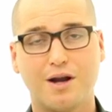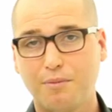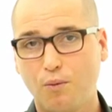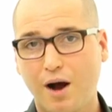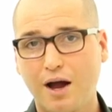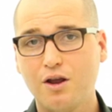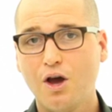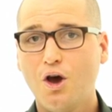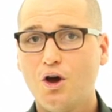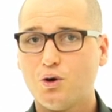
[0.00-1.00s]
Number one,
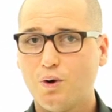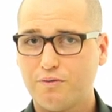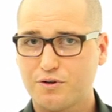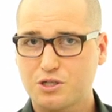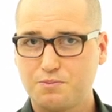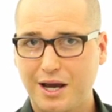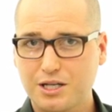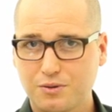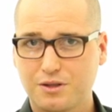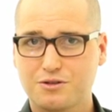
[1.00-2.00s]
you earn
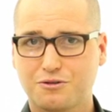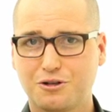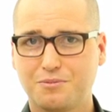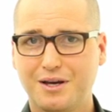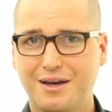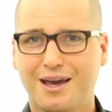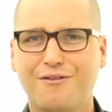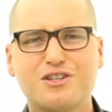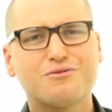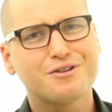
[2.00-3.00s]
respect with this group
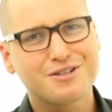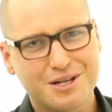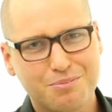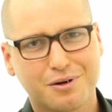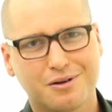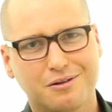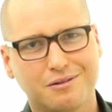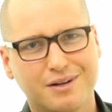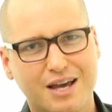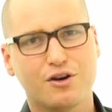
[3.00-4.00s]
if it's
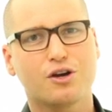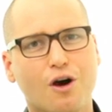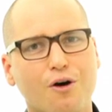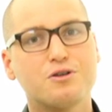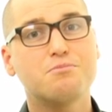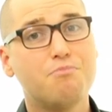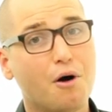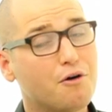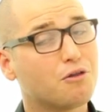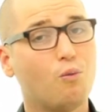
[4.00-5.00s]
reciprocal, if it goes
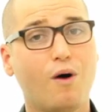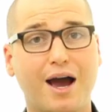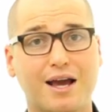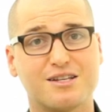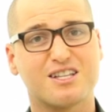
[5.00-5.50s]
both ways.